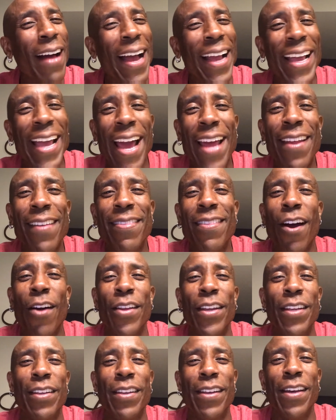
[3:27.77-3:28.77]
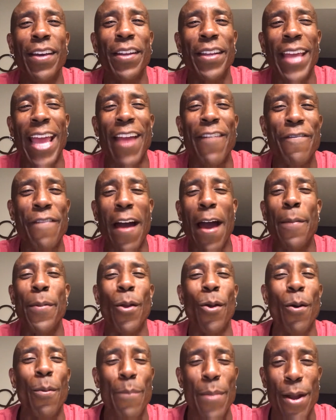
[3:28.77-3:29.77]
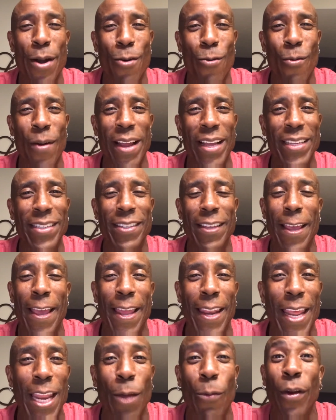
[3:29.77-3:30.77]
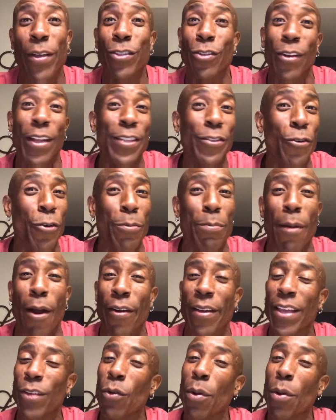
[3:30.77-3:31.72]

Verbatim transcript: I kind of thought he could have gave Fabio a better race. And anyway, so let's go to Marquez.